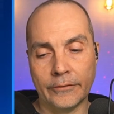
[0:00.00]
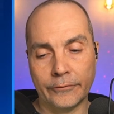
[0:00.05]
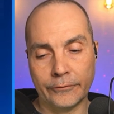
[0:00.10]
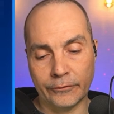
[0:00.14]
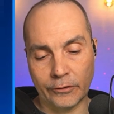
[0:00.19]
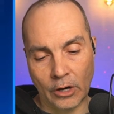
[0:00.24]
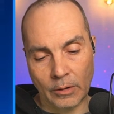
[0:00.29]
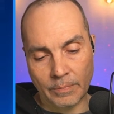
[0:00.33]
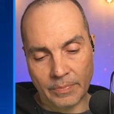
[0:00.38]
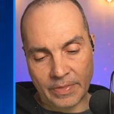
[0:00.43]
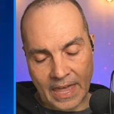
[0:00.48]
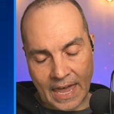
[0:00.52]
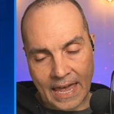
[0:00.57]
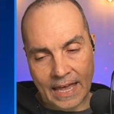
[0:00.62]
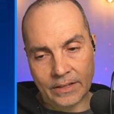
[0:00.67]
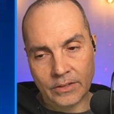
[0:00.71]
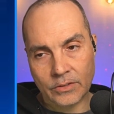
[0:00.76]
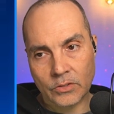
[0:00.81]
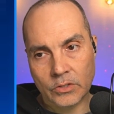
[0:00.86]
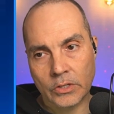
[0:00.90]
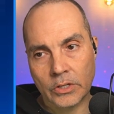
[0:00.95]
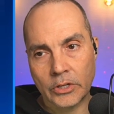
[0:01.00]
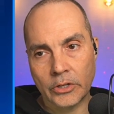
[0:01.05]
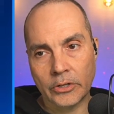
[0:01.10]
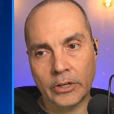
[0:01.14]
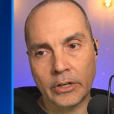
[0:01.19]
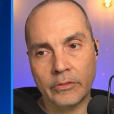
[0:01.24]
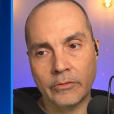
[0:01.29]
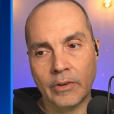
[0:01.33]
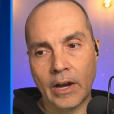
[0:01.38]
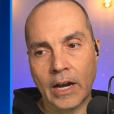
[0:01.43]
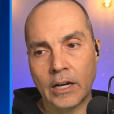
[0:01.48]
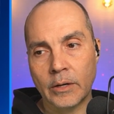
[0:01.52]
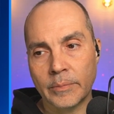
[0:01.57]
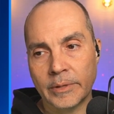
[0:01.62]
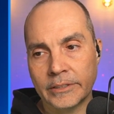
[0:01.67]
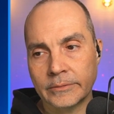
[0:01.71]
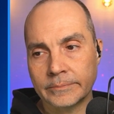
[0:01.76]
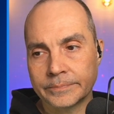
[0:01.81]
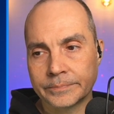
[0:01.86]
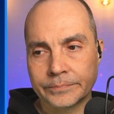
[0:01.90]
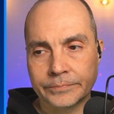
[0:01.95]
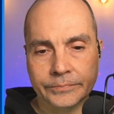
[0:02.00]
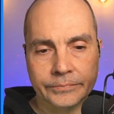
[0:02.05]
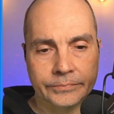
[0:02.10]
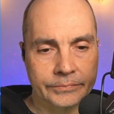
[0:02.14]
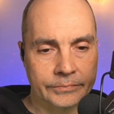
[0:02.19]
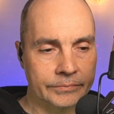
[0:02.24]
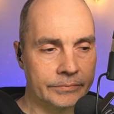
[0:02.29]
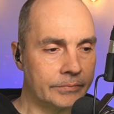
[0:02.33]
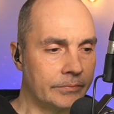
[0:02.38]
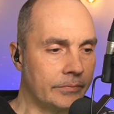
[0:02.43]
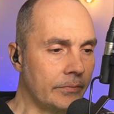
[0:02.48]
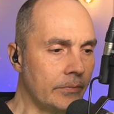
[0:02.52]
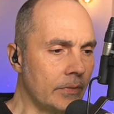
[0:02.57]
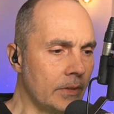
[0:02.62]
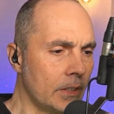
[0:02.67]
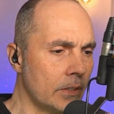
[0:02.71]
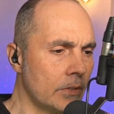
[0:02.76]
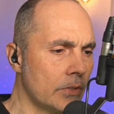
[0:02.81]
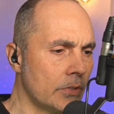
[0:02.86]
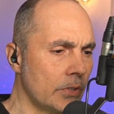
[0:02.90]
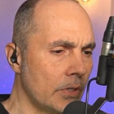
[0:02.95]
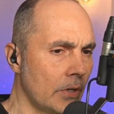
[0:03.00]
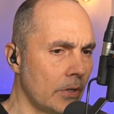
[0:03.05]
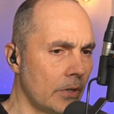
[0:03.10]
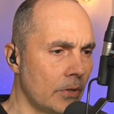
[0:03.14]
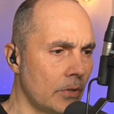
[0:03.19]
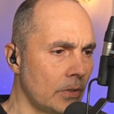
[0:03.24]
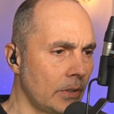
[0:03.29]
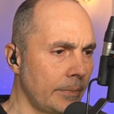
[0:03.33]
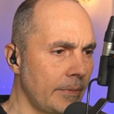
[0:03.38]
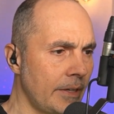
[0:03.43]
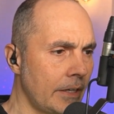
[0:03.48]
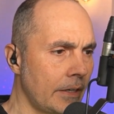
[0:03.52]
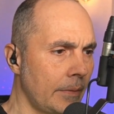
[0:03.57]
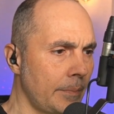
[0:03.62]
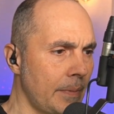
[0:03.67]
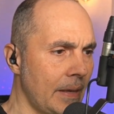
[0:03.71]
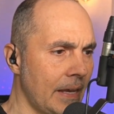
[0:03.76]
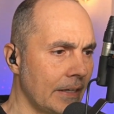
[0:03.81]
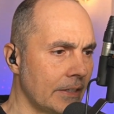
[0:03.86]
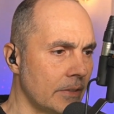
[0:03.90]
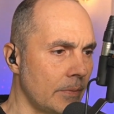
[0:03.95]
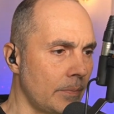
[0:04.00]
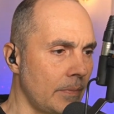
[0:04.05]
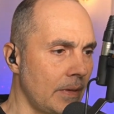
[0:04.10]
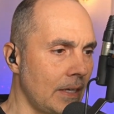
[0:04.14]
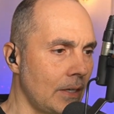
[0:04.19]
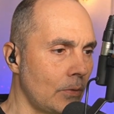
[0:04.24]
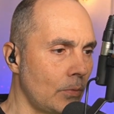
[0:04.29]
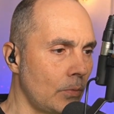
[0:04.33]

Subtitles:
from that secure environment. So let me cut back to me